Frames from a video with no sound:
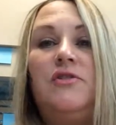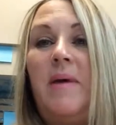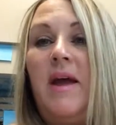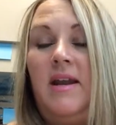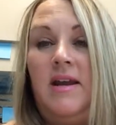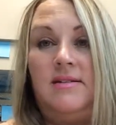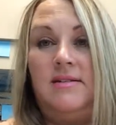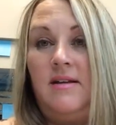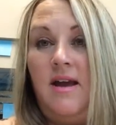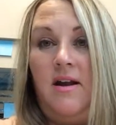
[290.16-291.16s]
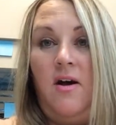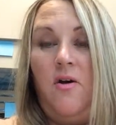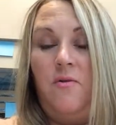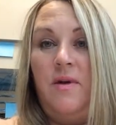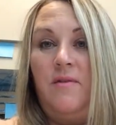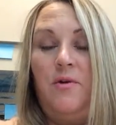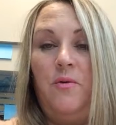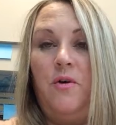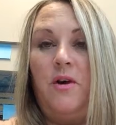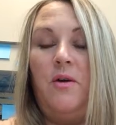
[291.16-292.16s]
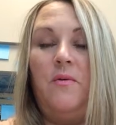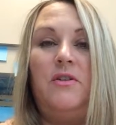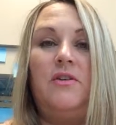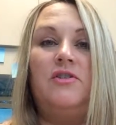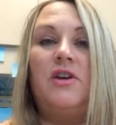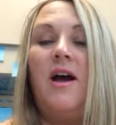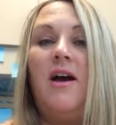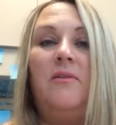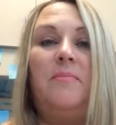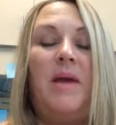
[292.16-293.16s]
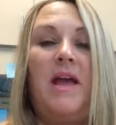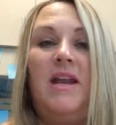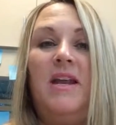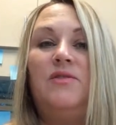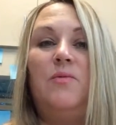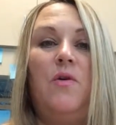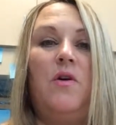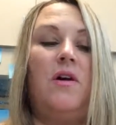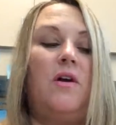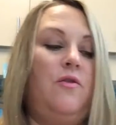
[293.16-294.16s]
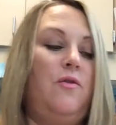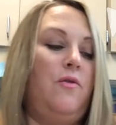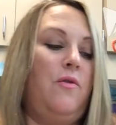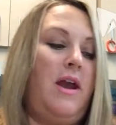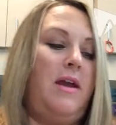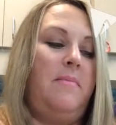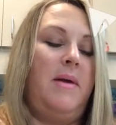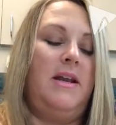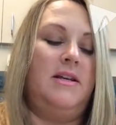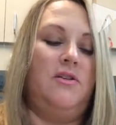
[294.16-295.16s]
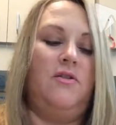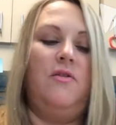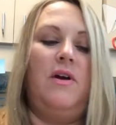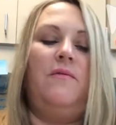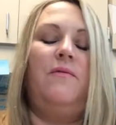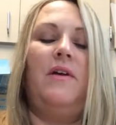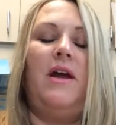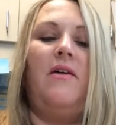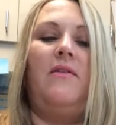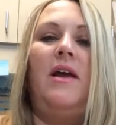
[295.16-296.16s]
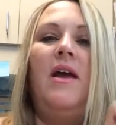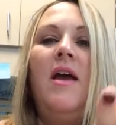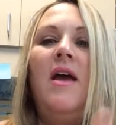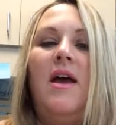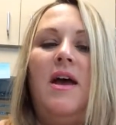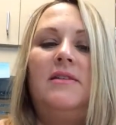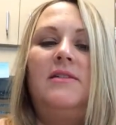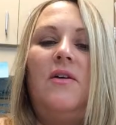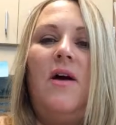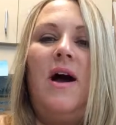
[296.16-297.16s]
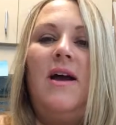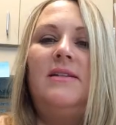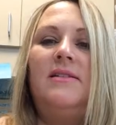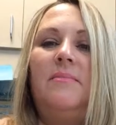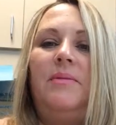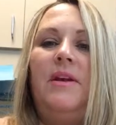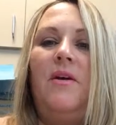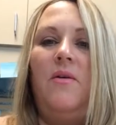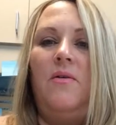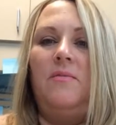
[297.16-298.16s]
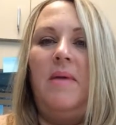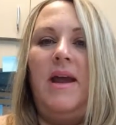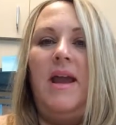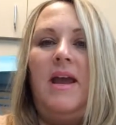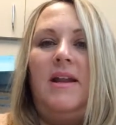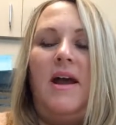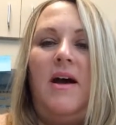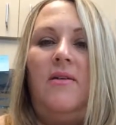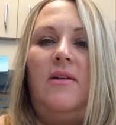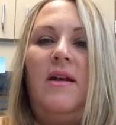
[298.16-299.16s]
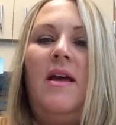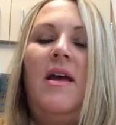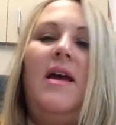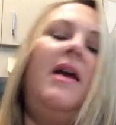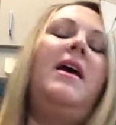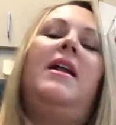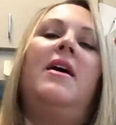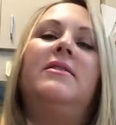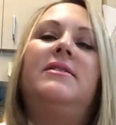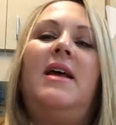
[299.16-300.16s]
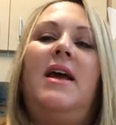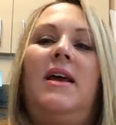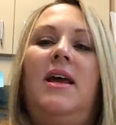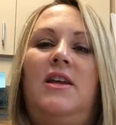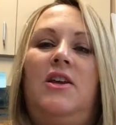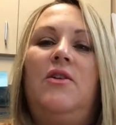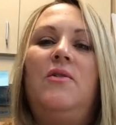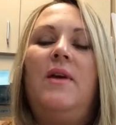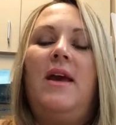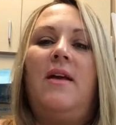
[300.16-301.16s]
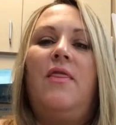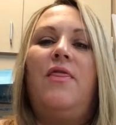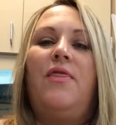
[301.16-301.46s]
use pennies at home. If you're working with your child, pennies work great. Pennies are great for counting. And so I simply hold my hand out and I'll say, can you get